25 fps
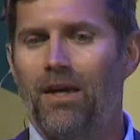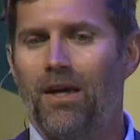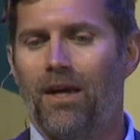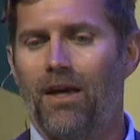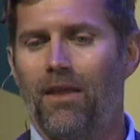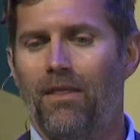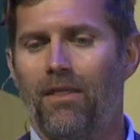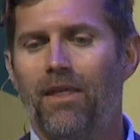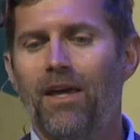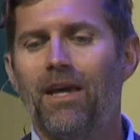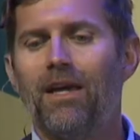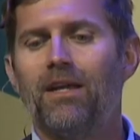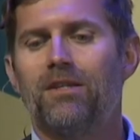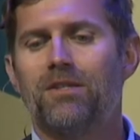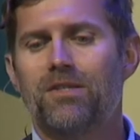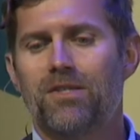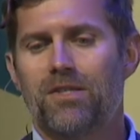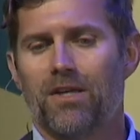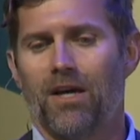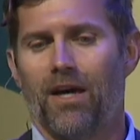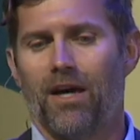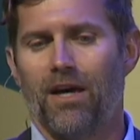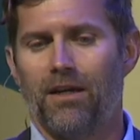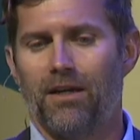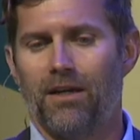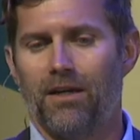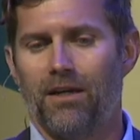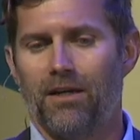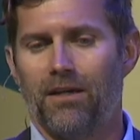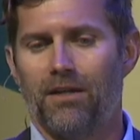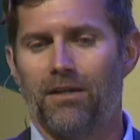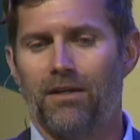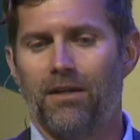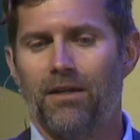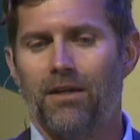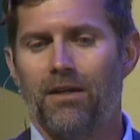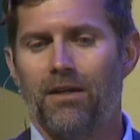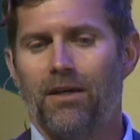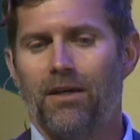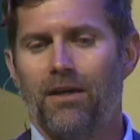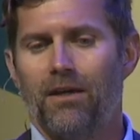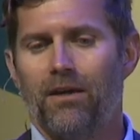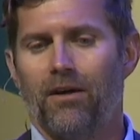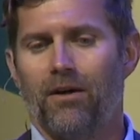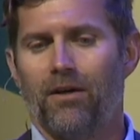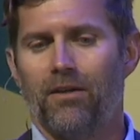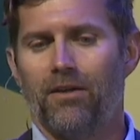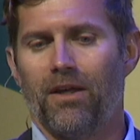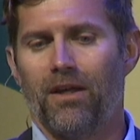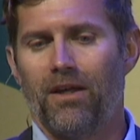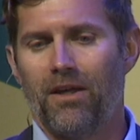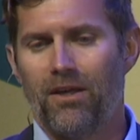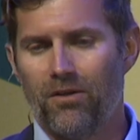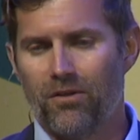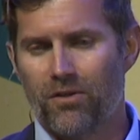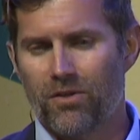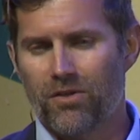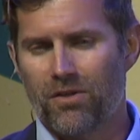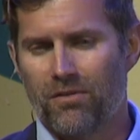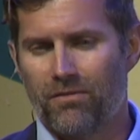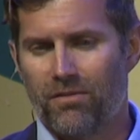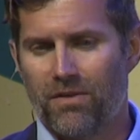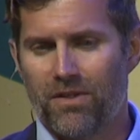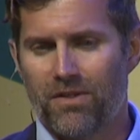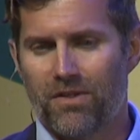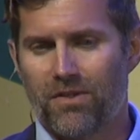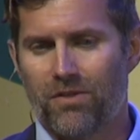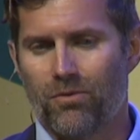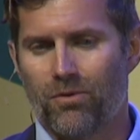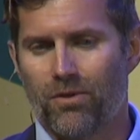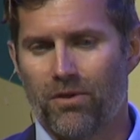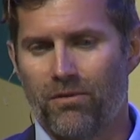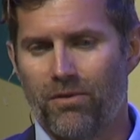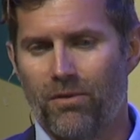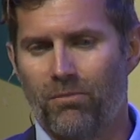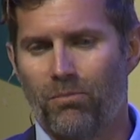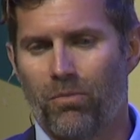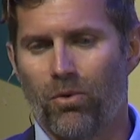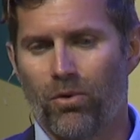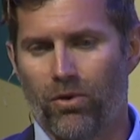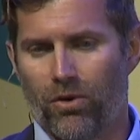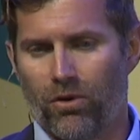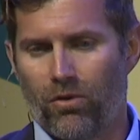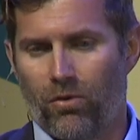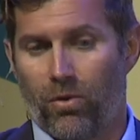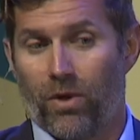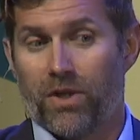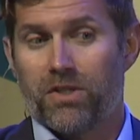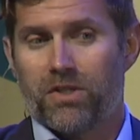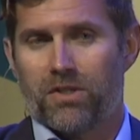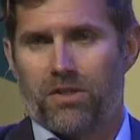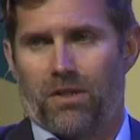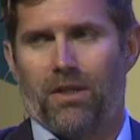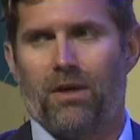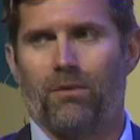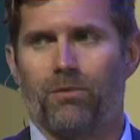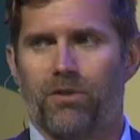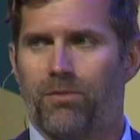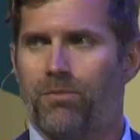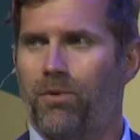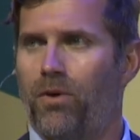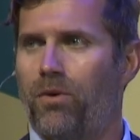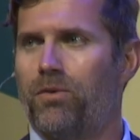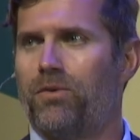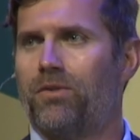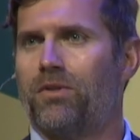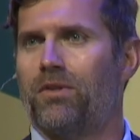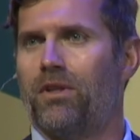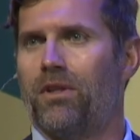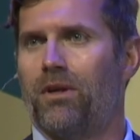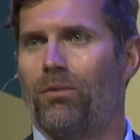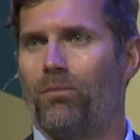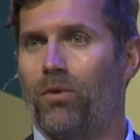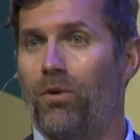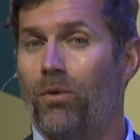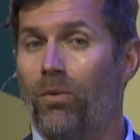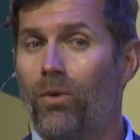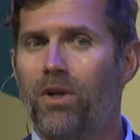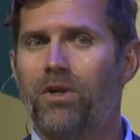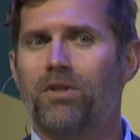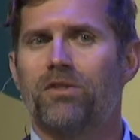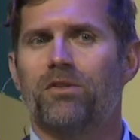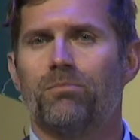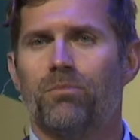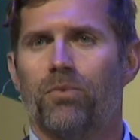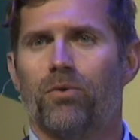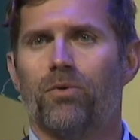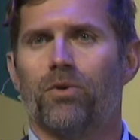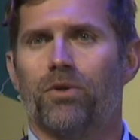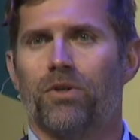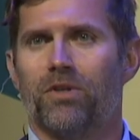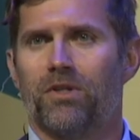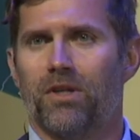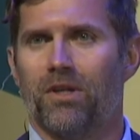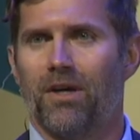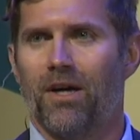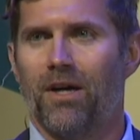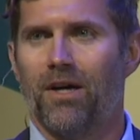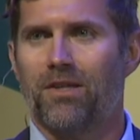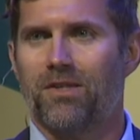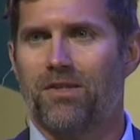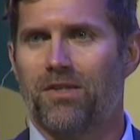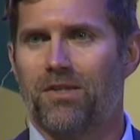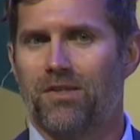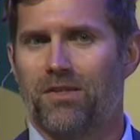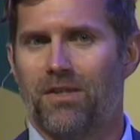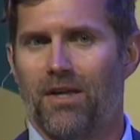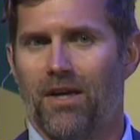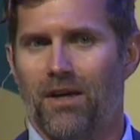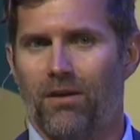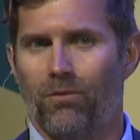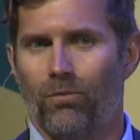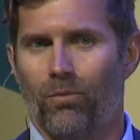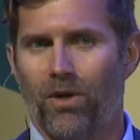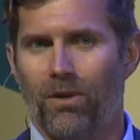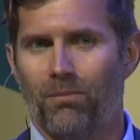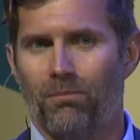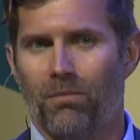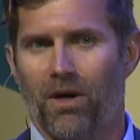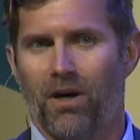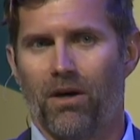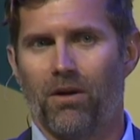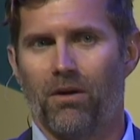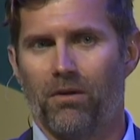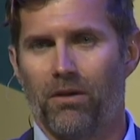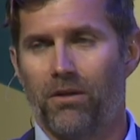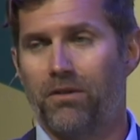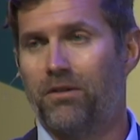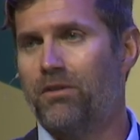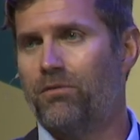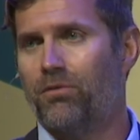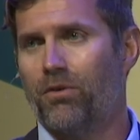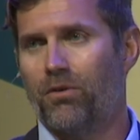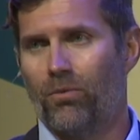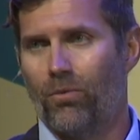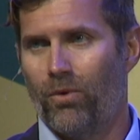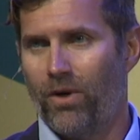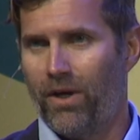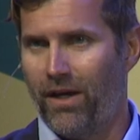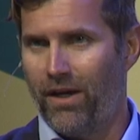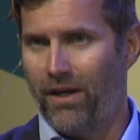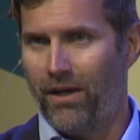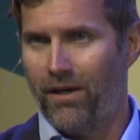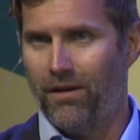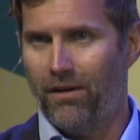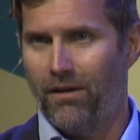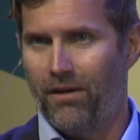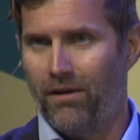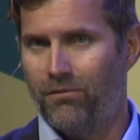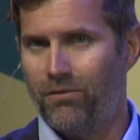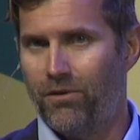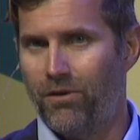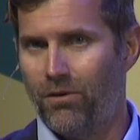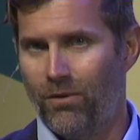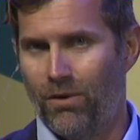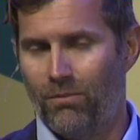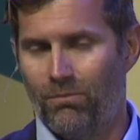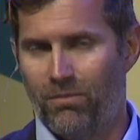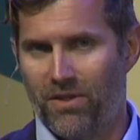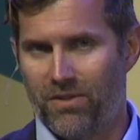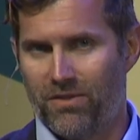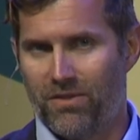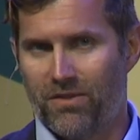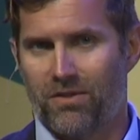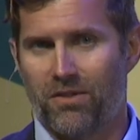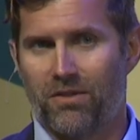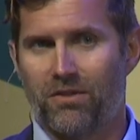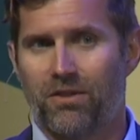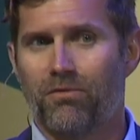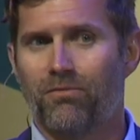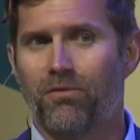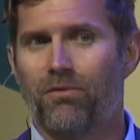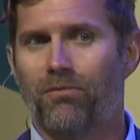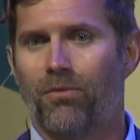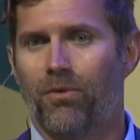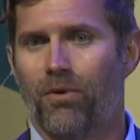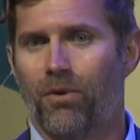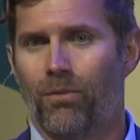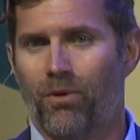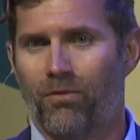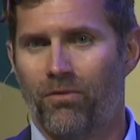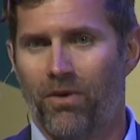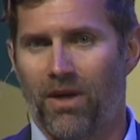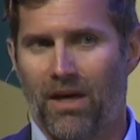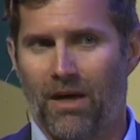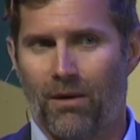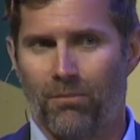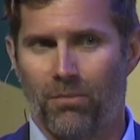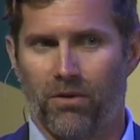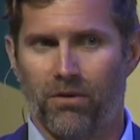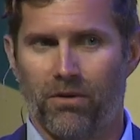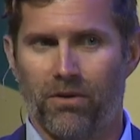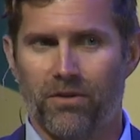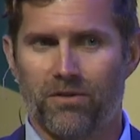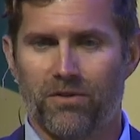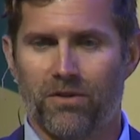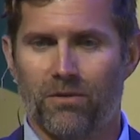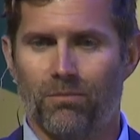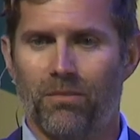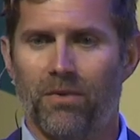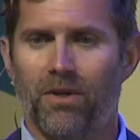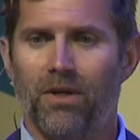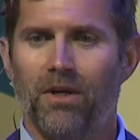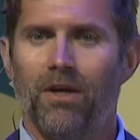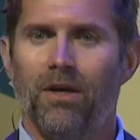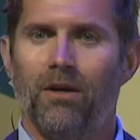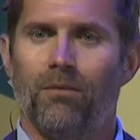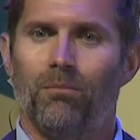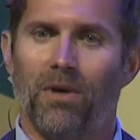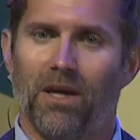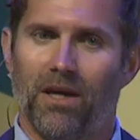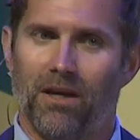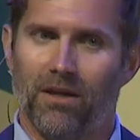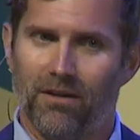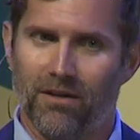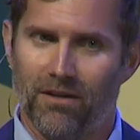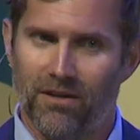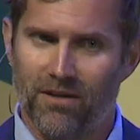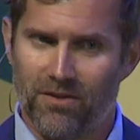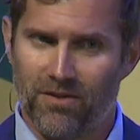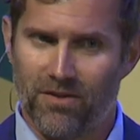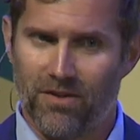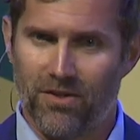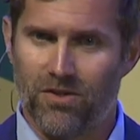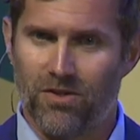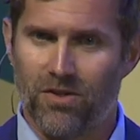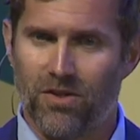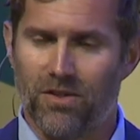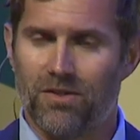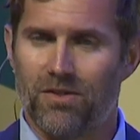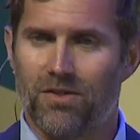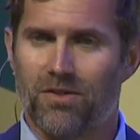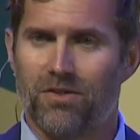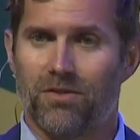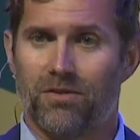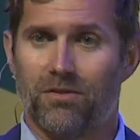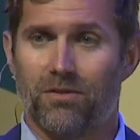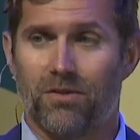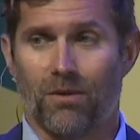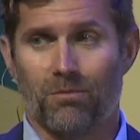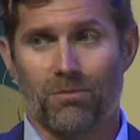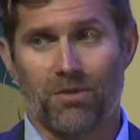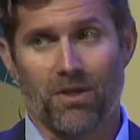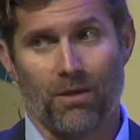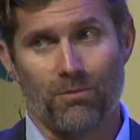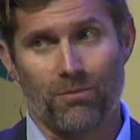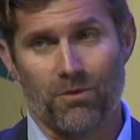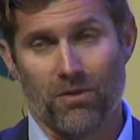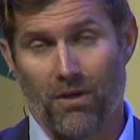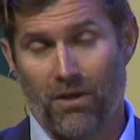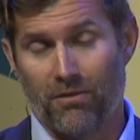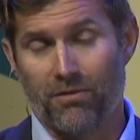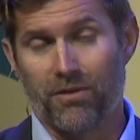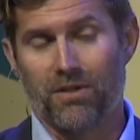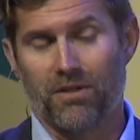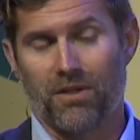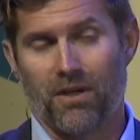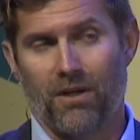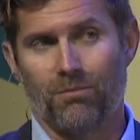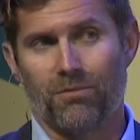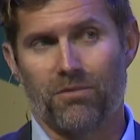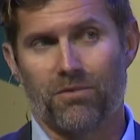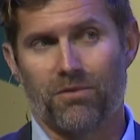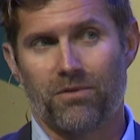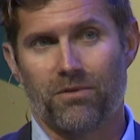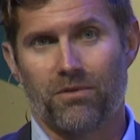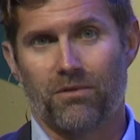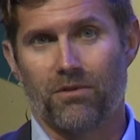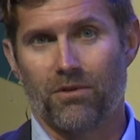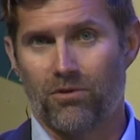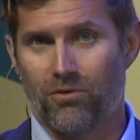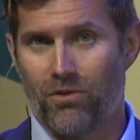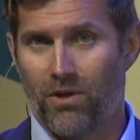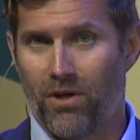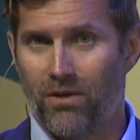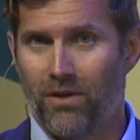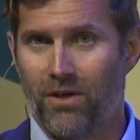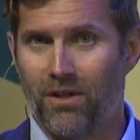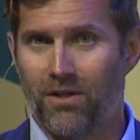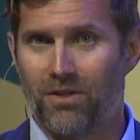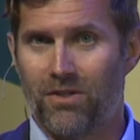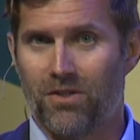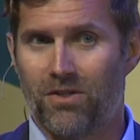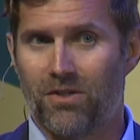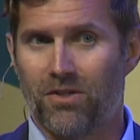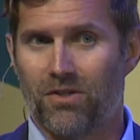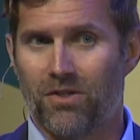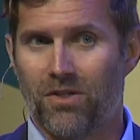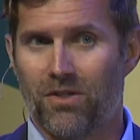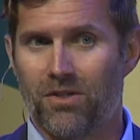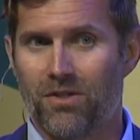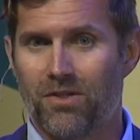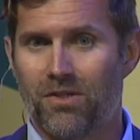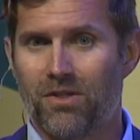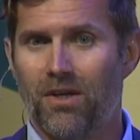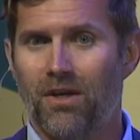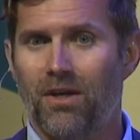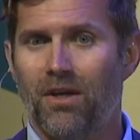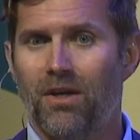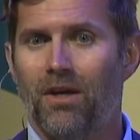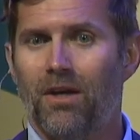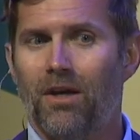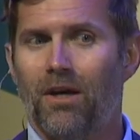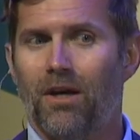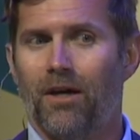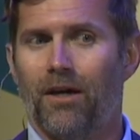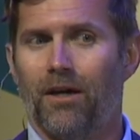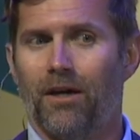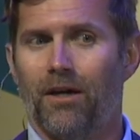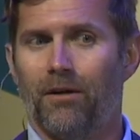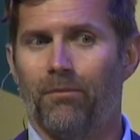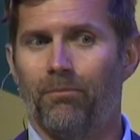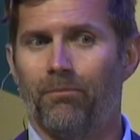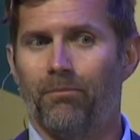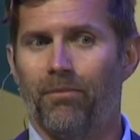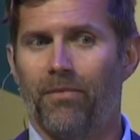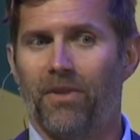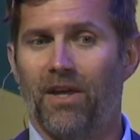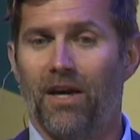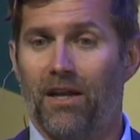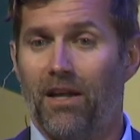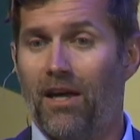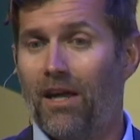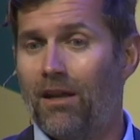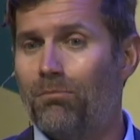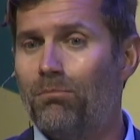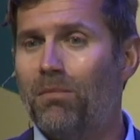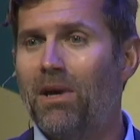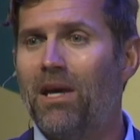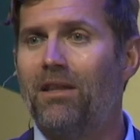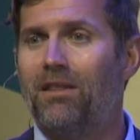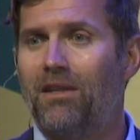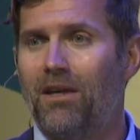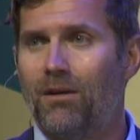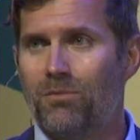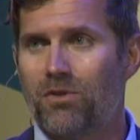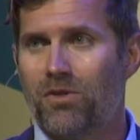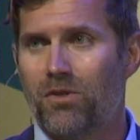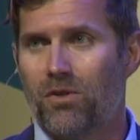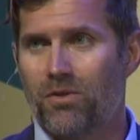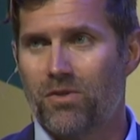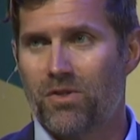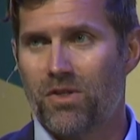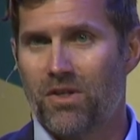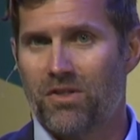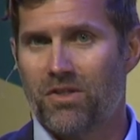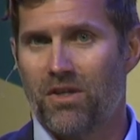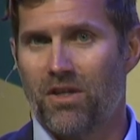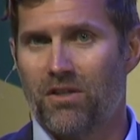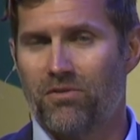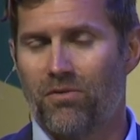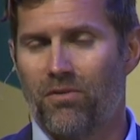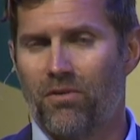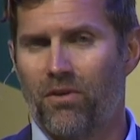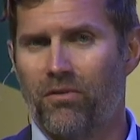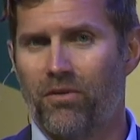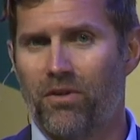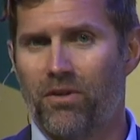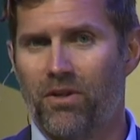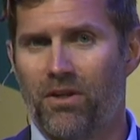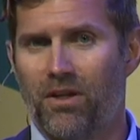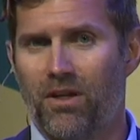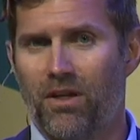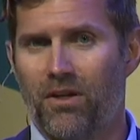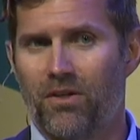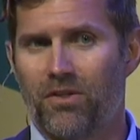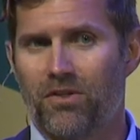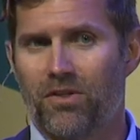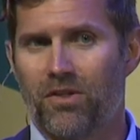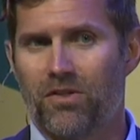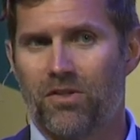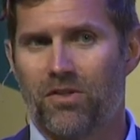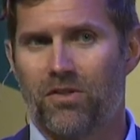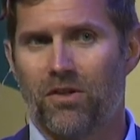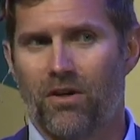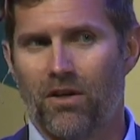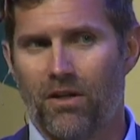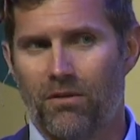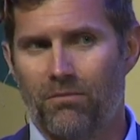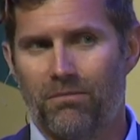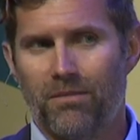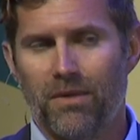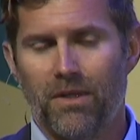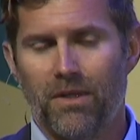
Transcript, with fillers: And they decided, on the heels of this sort of important question that was posed to them, well, what is important to us is that we model a different way of doing business, a different form of capitalism, making the decisions, sometimes, oftentimes, contrarian decisions, that had made them so successful over the years, and started